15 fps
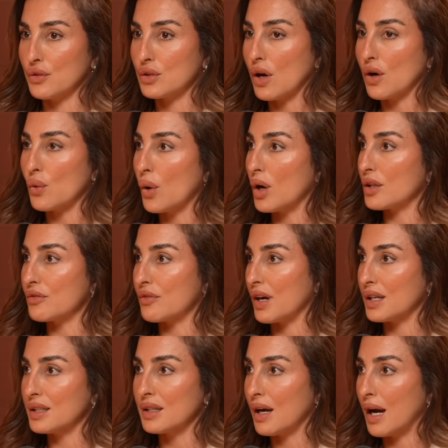If you're not
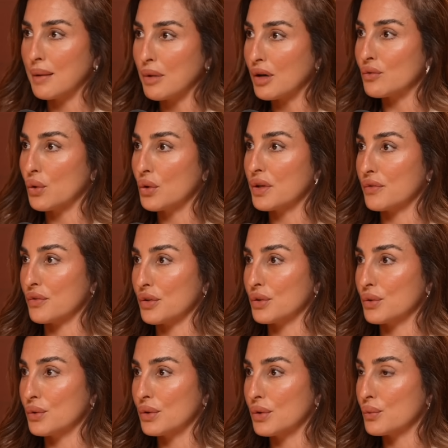qualified, I'm not voting for
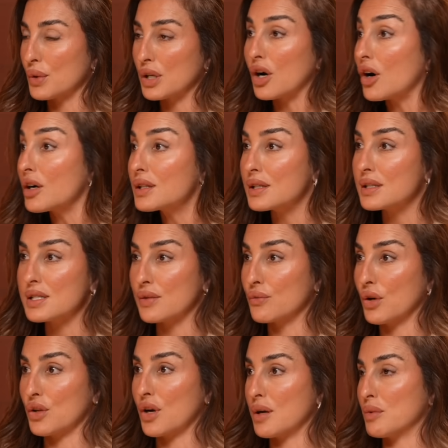you, regardless of
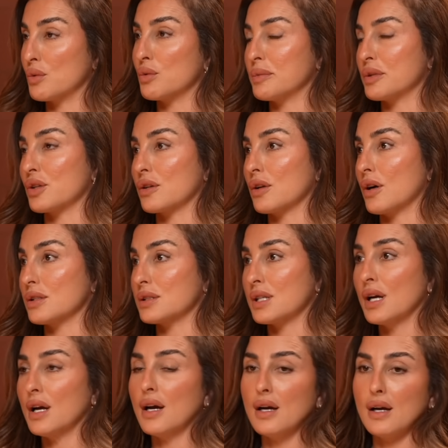whether I'm a woman or not.
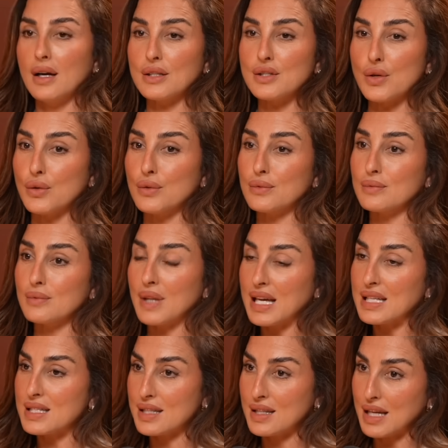So
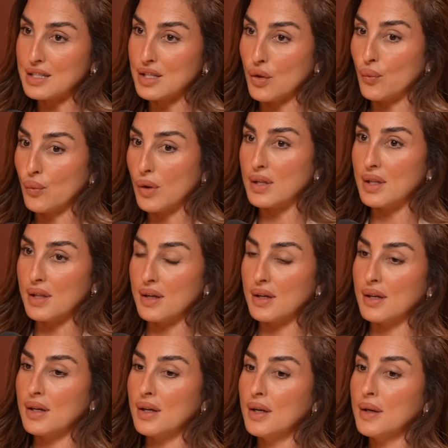that's on one
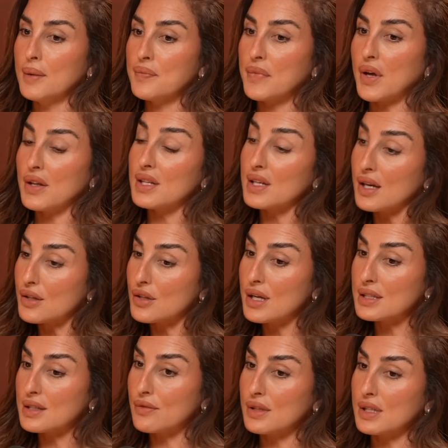thing. On the other
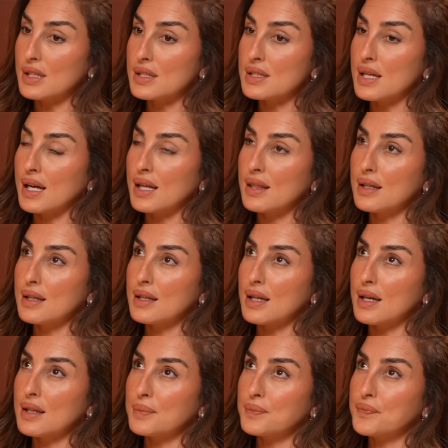end of things, I think
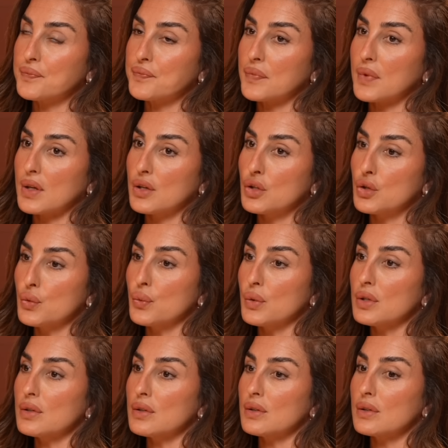that you
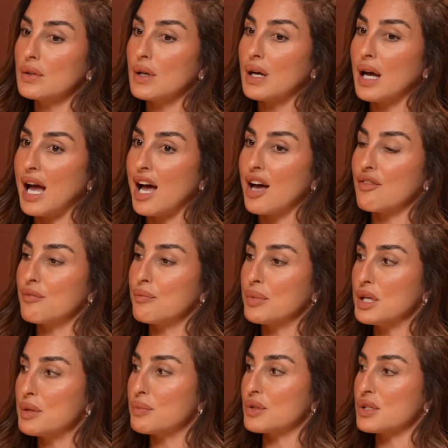will have
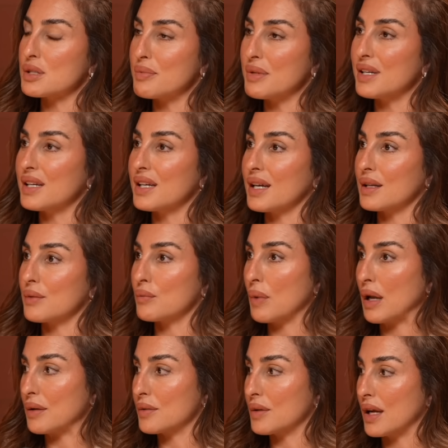people speaking
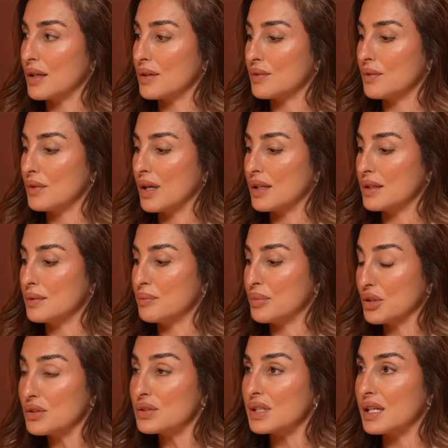and
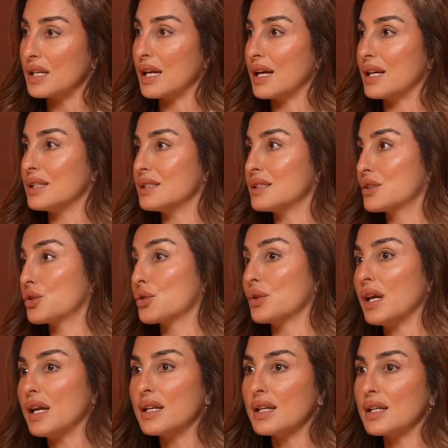building and
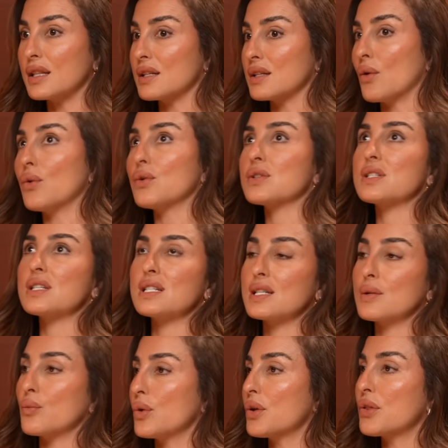creating the whole
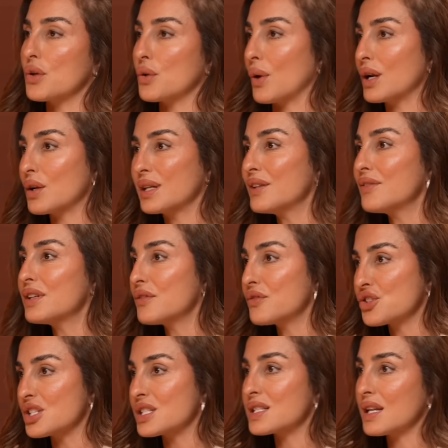system with you. Even if
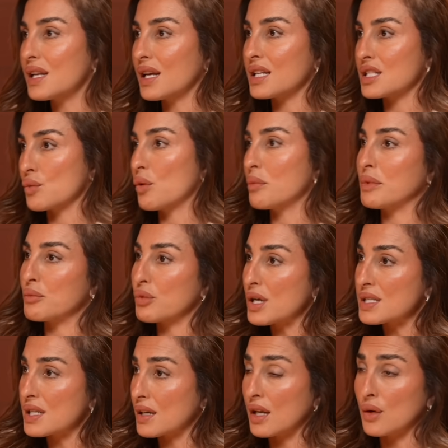she's sitting as a woman
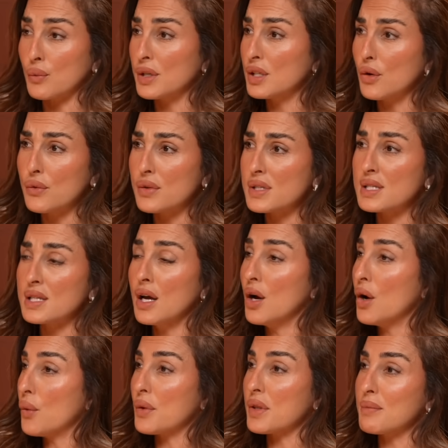president, and we know this
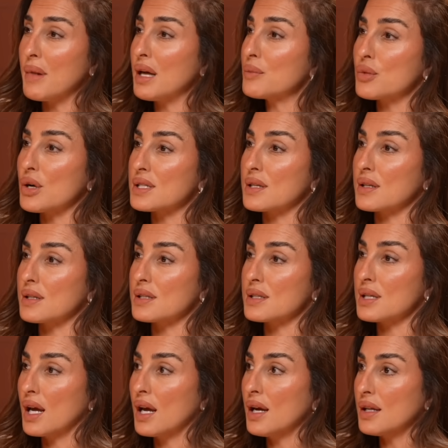with the men
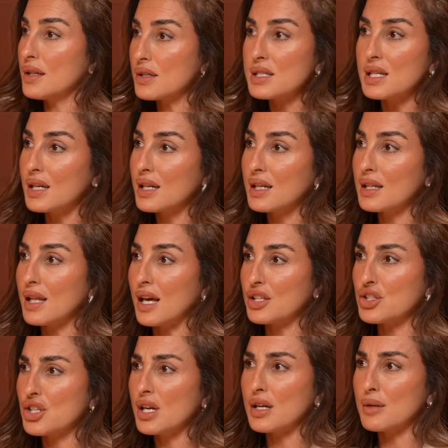presidents, they're sitting in
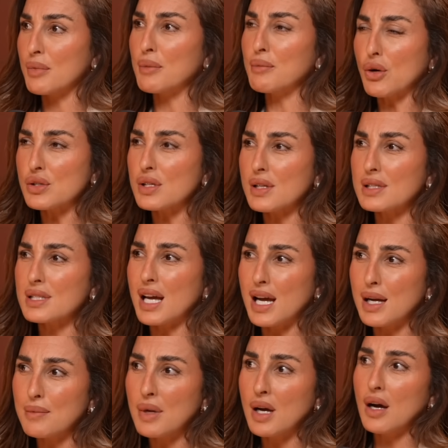that chair, but most of the time,